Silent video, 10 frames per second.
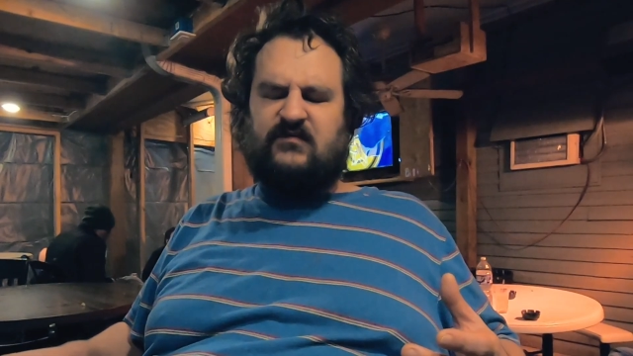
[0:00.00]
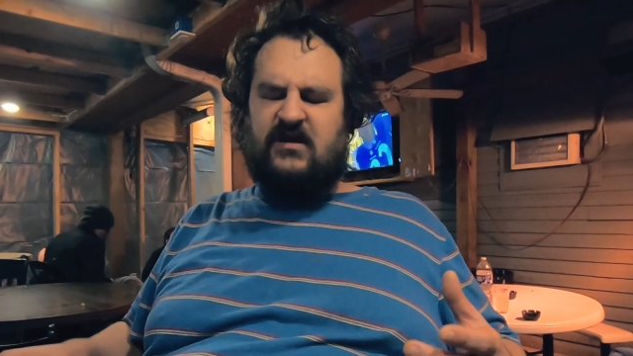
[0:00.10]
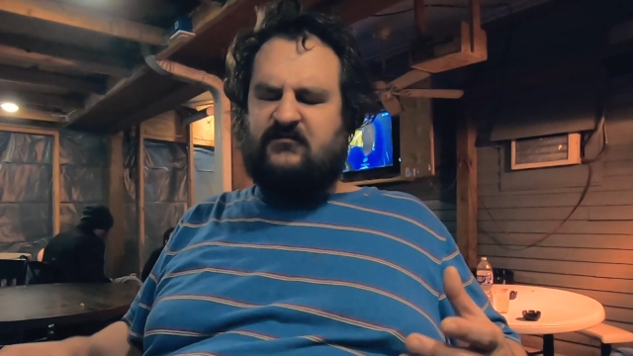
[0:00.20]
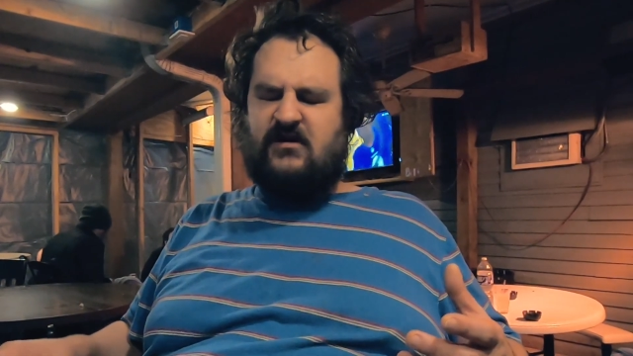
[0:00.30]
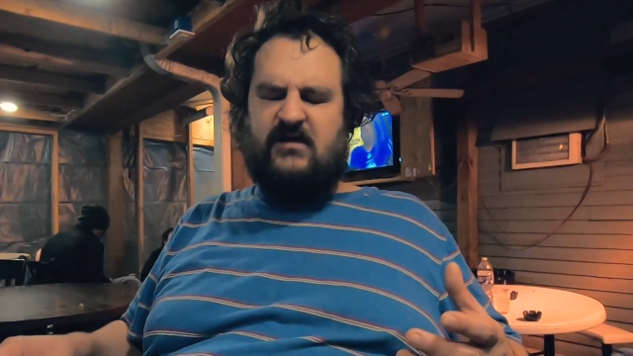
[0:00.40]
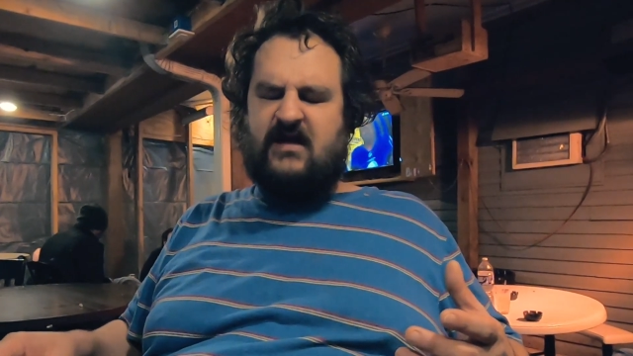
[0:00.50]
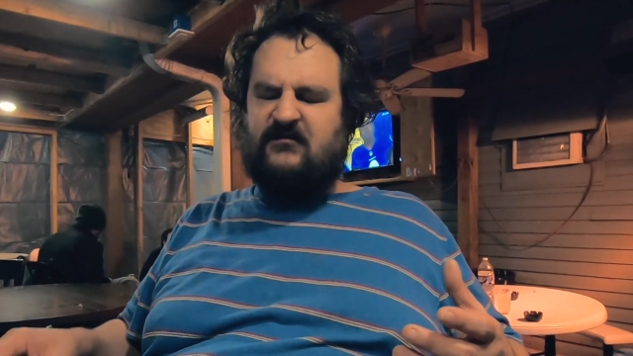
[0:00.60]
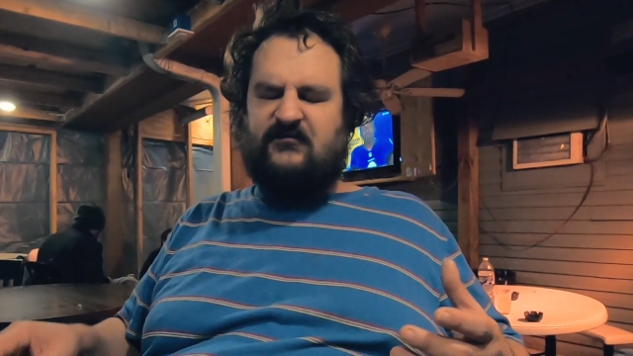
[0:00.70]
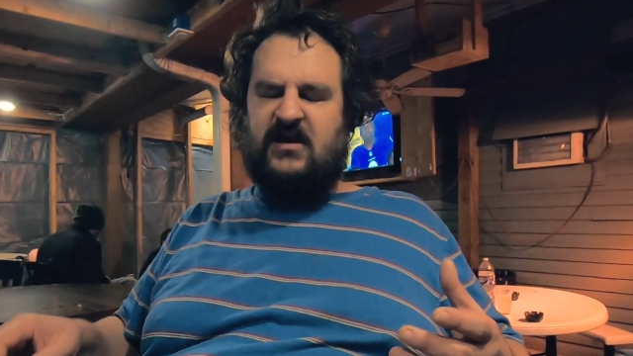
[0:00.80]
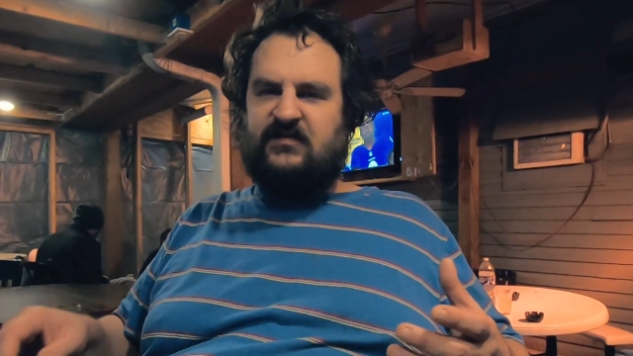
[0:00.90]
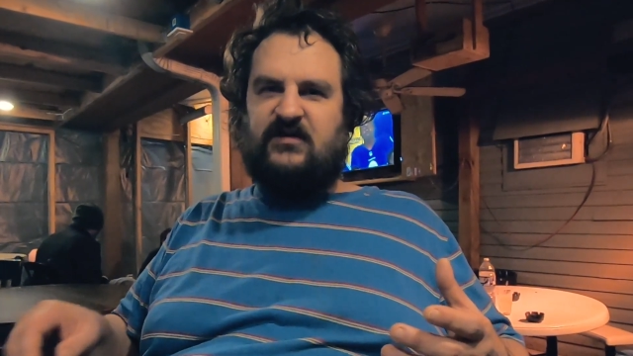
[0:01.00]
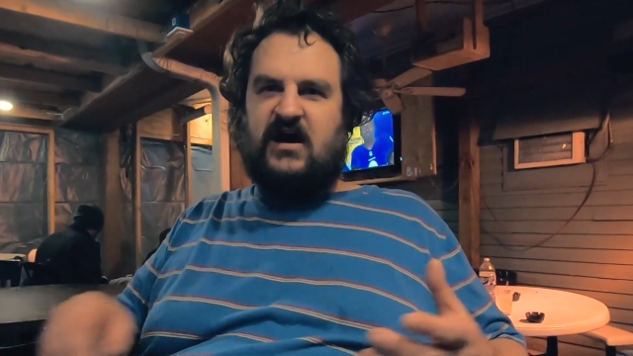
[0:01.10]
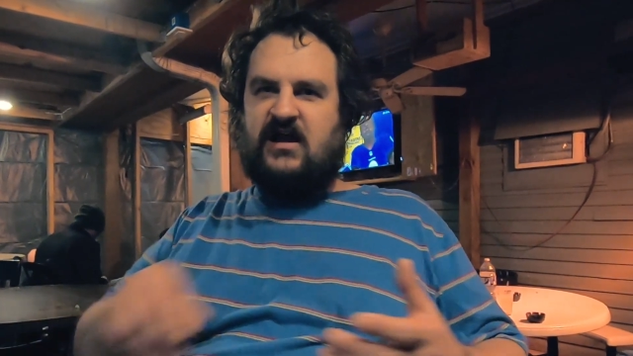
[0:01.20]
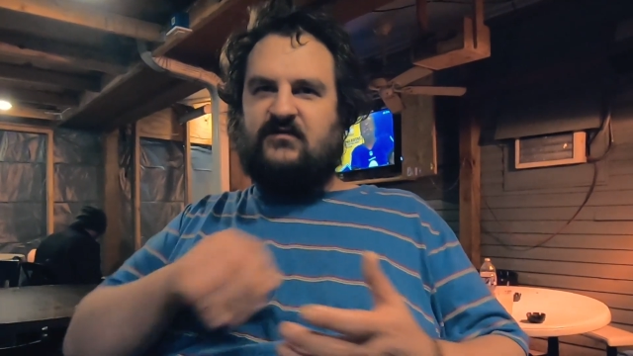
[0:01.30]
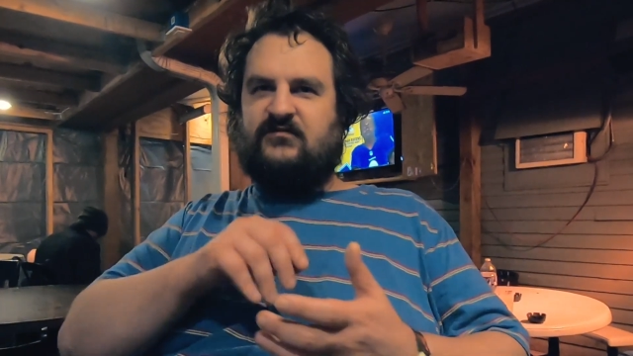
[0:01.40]
and when I wrote out a funny
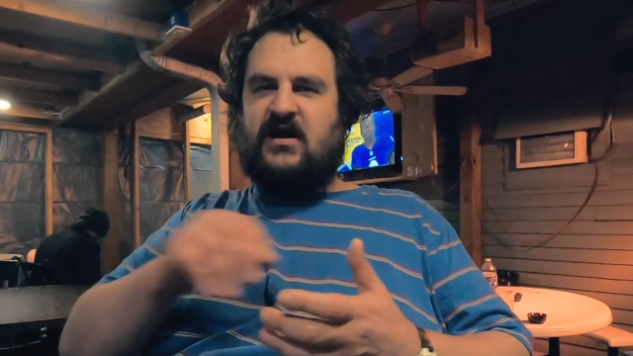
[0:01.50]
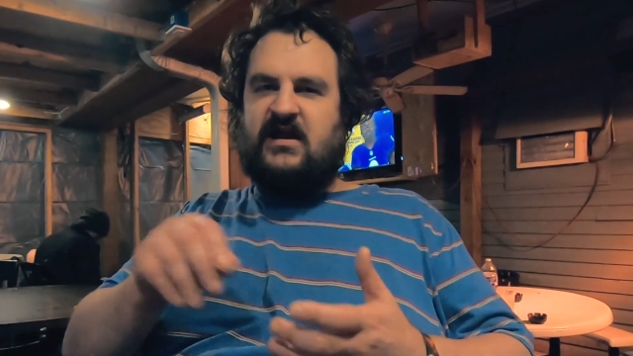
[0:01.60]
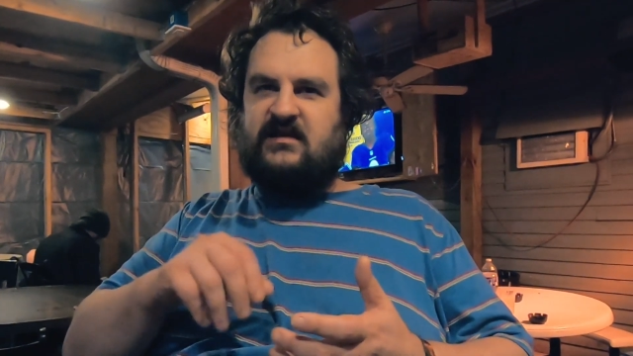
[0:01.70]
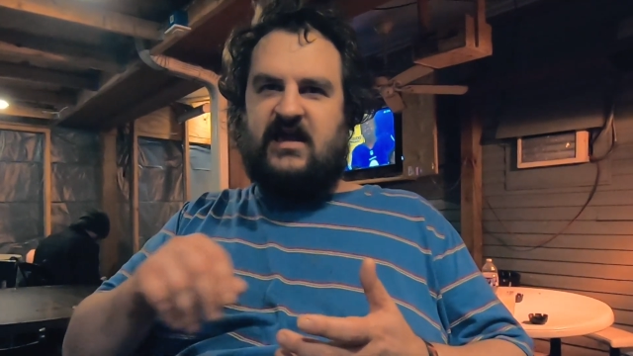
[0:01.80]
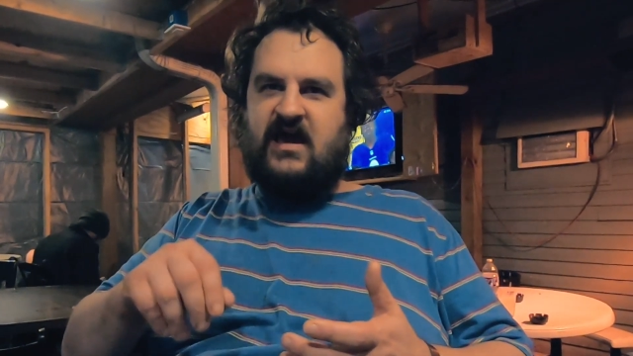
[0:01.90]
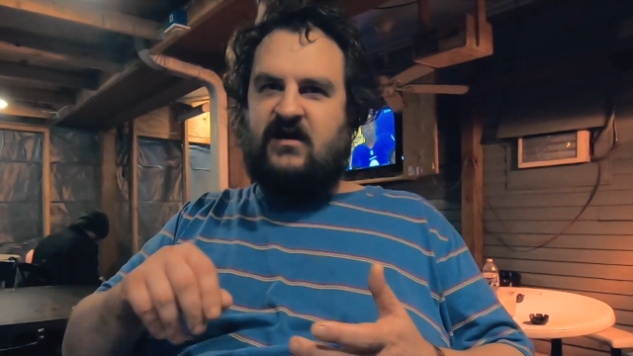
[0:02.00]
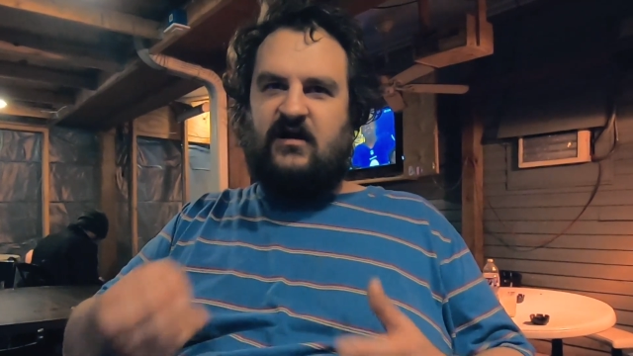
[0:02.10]
thought, I would write it down,